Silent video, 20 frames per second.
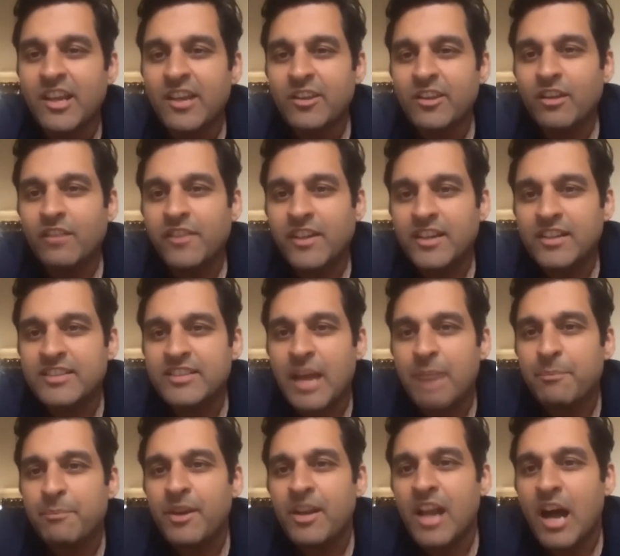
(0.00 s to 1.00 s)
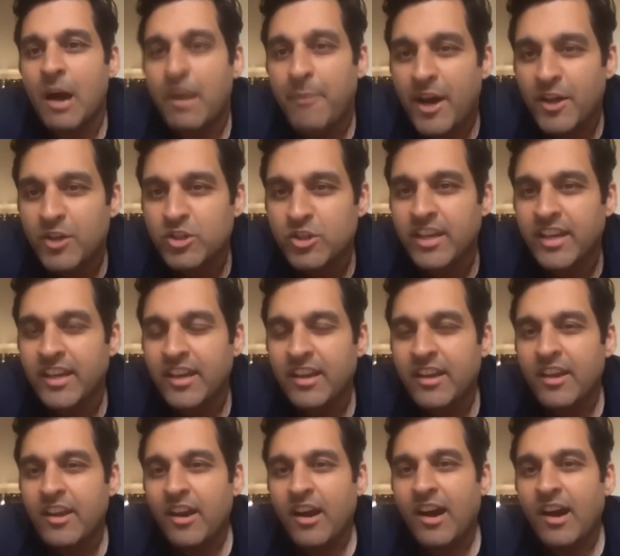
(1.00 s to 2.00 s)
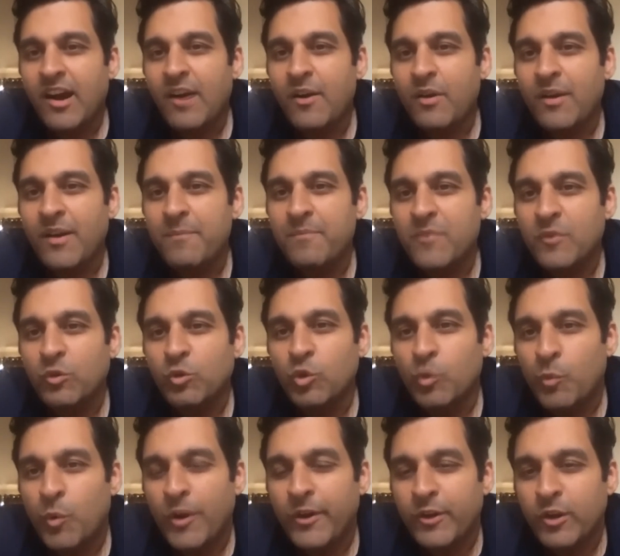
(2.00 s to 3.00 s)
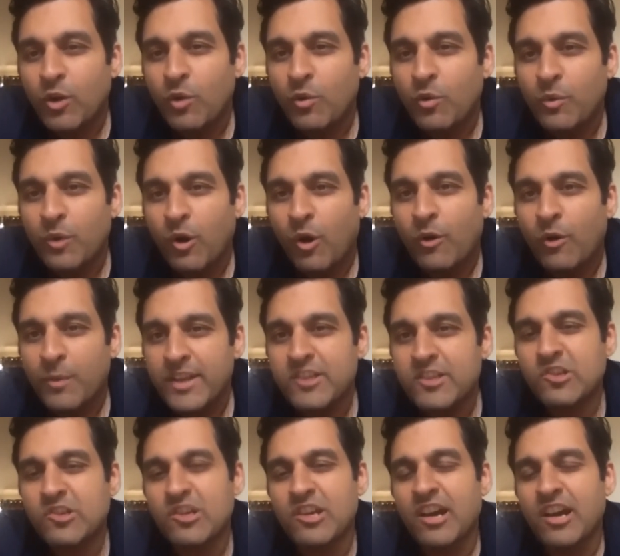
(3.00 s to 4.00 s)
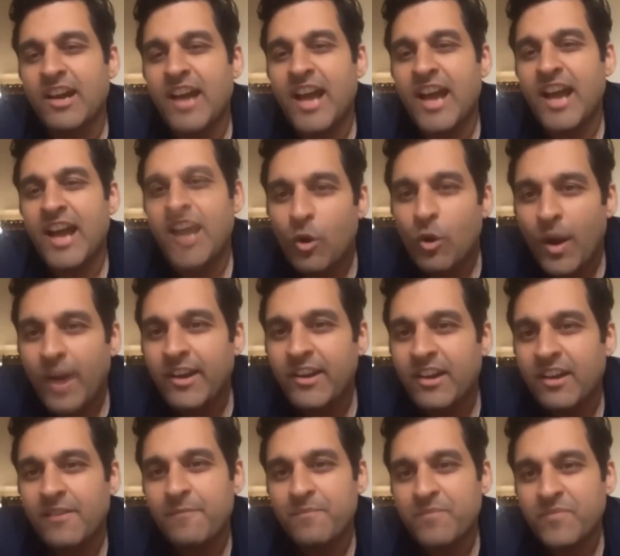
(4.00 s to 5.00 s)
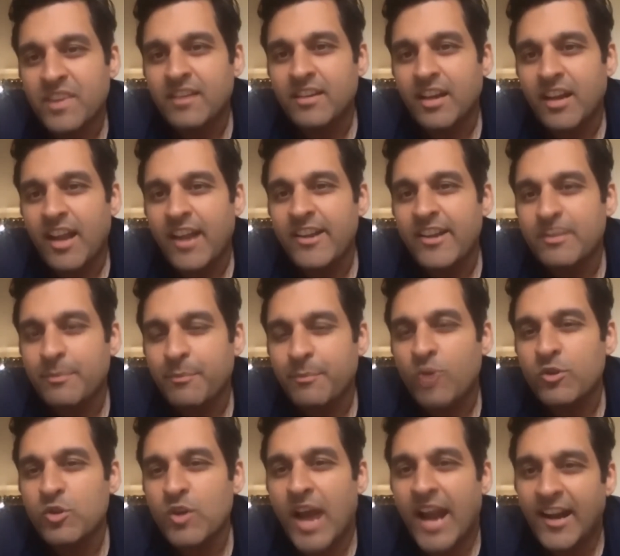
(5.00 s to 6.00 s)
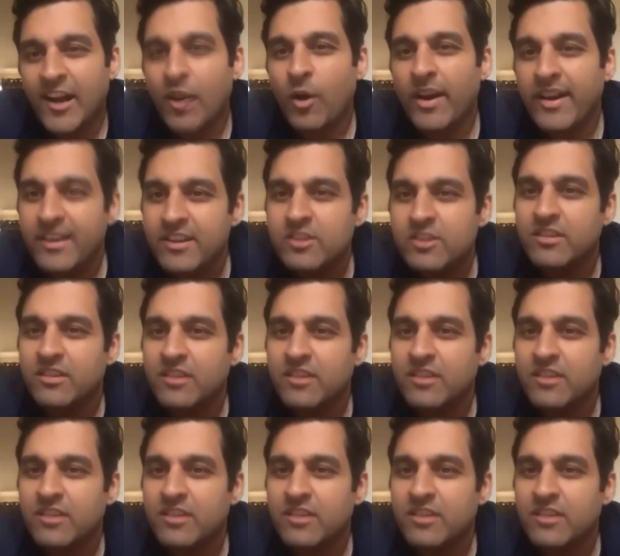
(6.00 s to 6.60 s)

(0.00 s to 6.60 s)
Now, for example, Apache 2.0, on which Android relies upon. So Android is